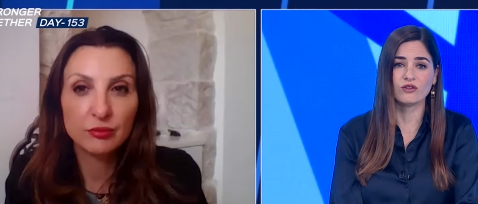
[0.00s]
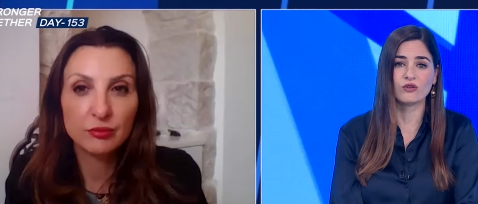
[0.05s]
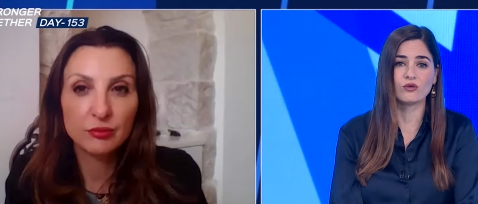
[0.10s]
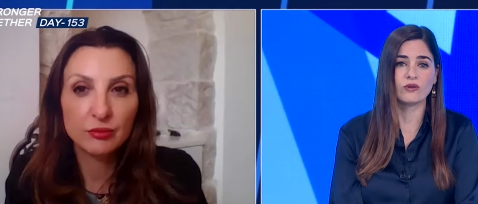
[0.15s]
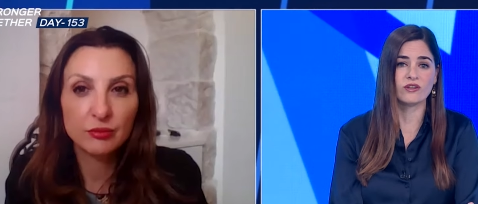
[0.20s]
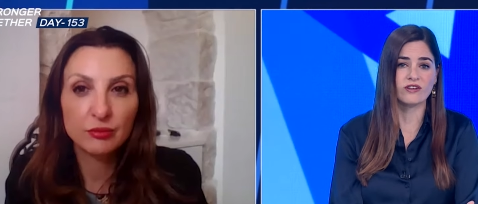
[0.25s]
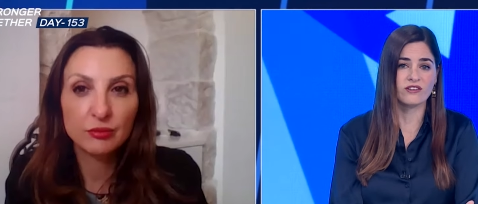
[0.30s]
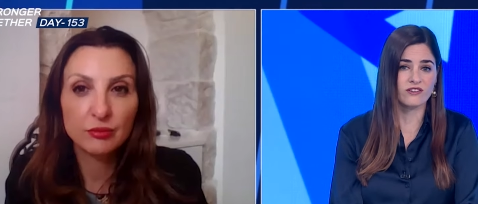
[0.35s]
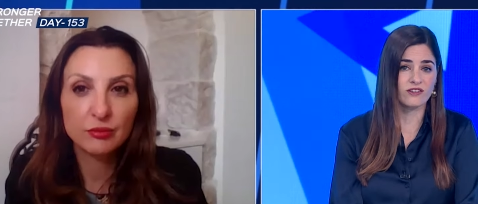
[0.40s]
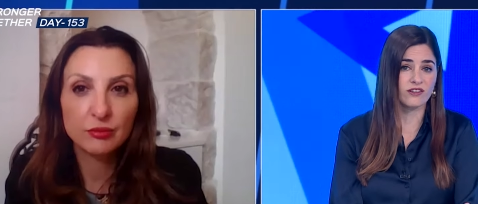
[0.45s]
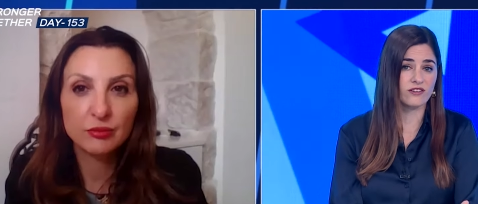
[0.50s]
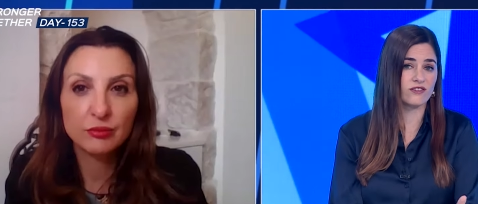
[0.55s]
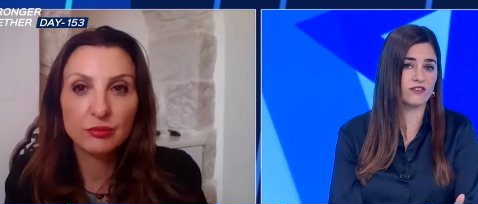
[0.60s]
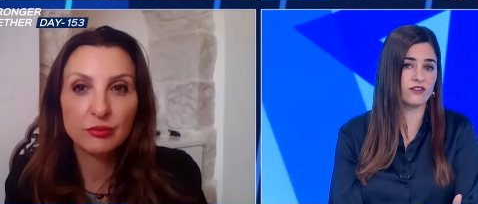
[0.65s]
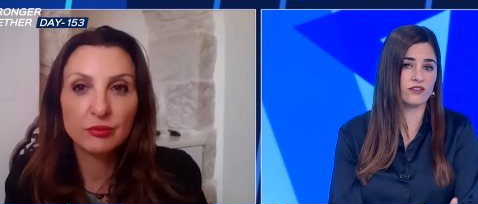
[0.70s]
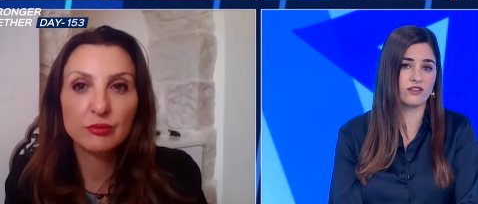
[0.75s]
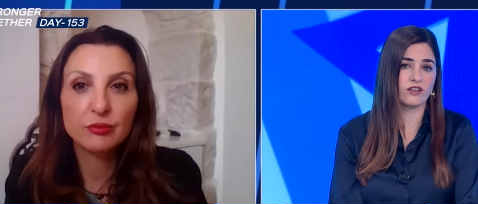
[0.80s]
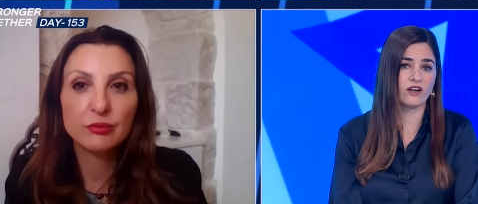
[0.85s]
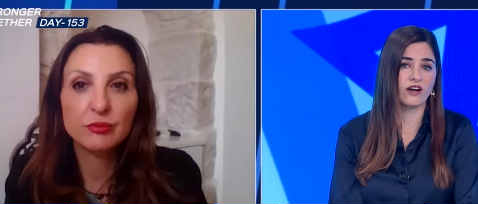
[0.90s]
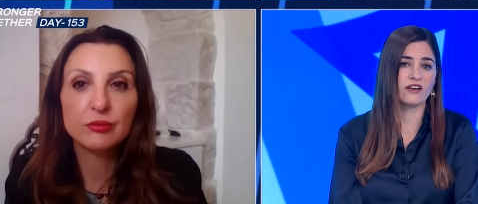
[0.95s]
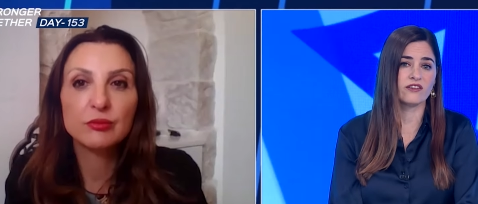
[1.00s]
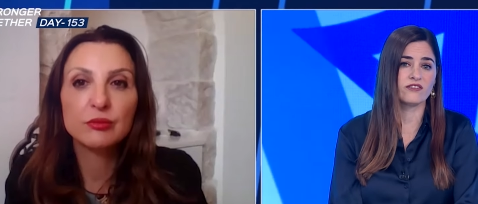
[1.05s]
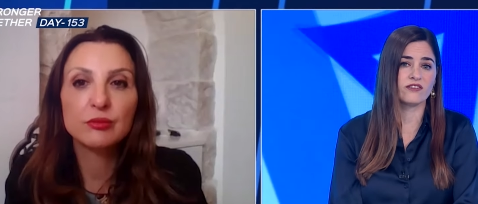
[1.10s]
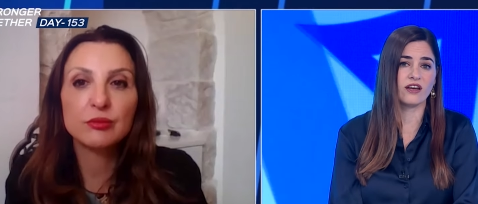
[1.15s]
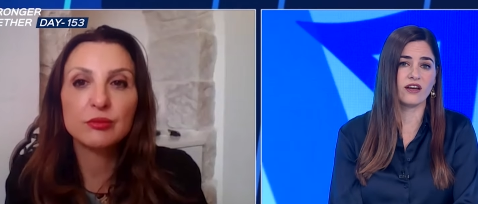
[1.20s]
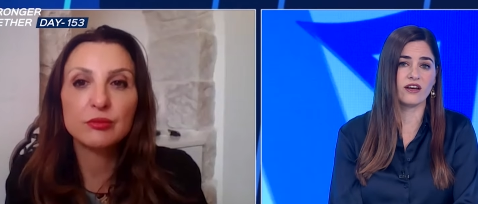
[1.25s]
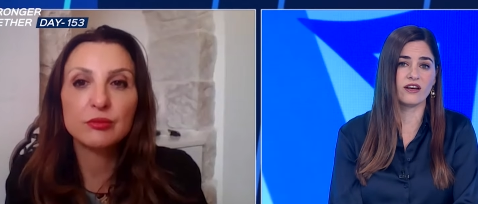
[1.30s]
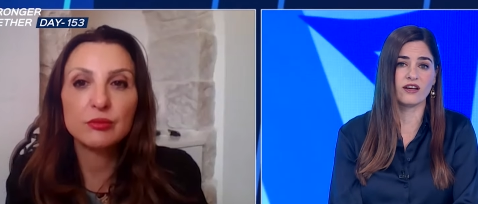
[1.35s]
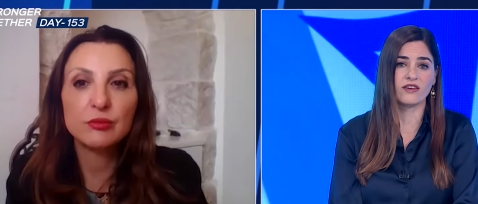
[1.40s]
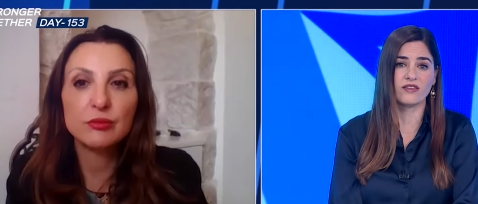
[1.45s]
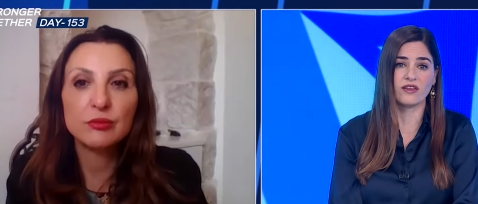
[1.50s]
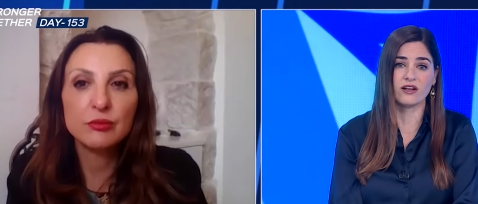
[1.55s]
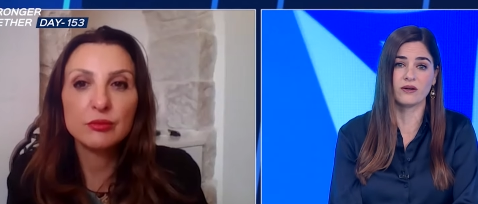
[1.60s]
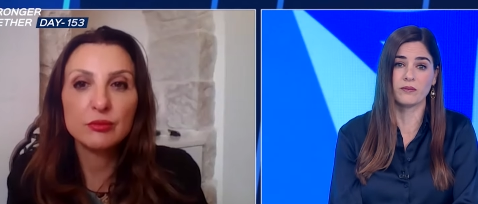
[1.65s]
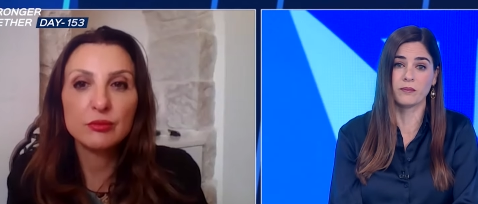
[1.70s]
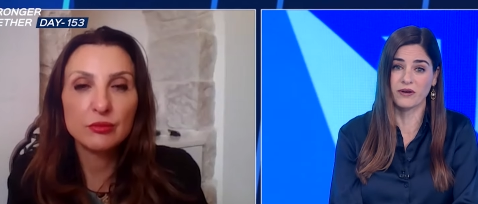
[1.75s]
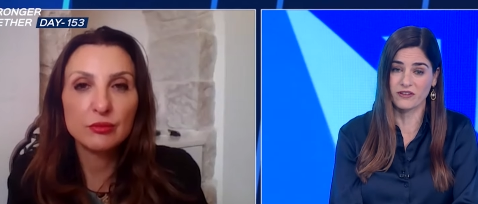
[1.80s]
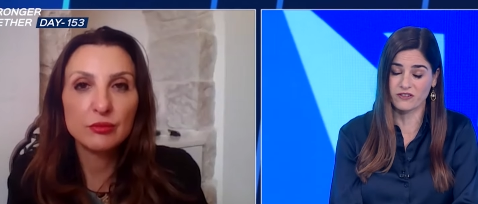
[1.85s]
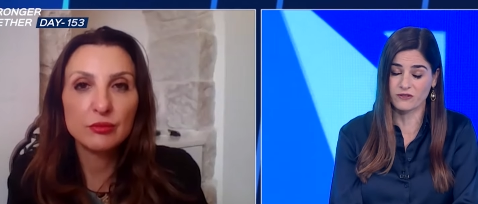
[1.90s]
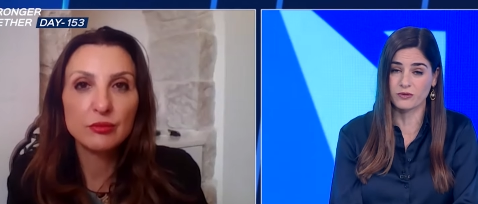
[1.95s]
Speaker 1: to exist in Gaza and that
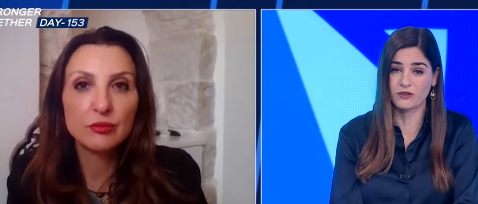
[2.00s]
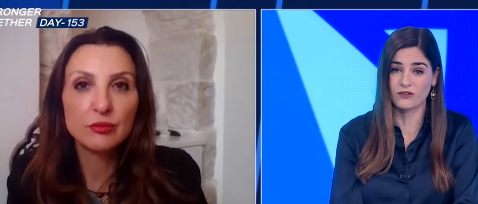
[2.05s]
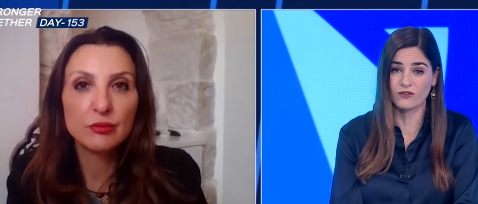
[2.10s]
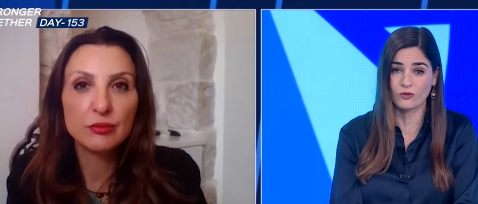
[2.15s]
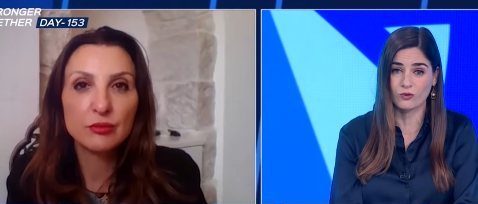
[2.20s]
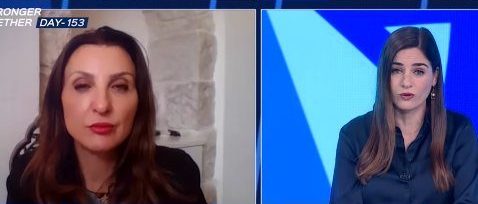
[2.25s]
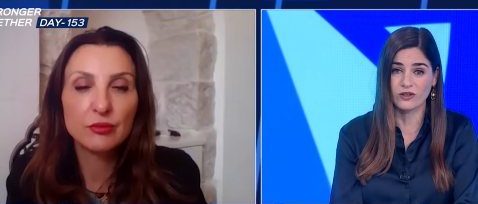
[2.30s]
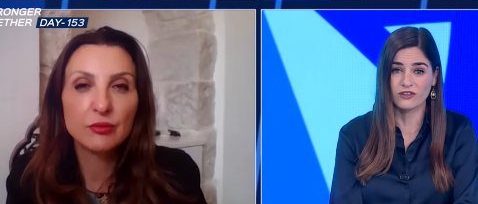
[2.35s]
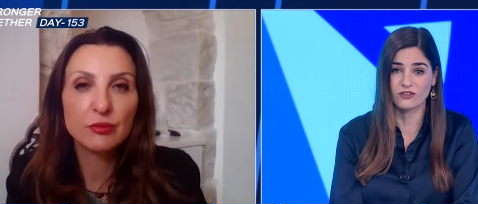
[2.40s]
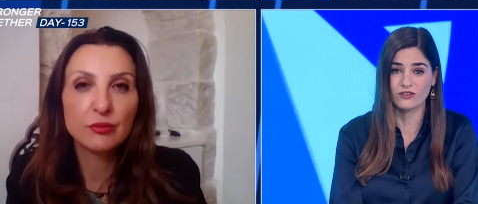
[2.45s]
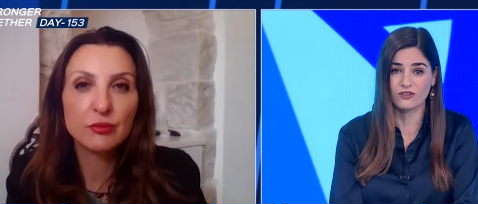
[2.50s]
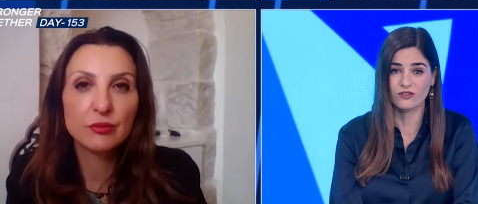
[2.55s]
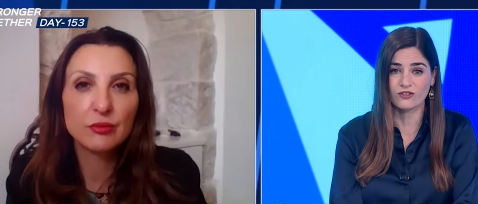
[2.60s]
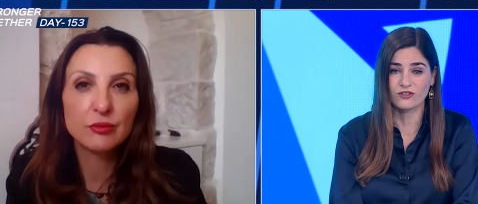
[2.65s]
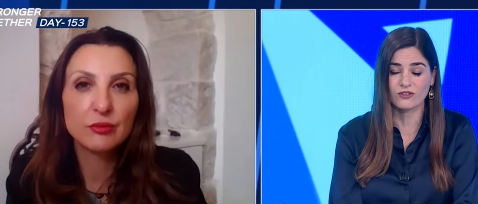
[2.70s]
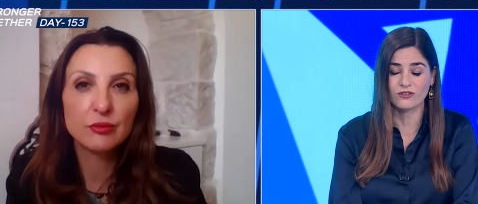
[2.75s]
it must be switched.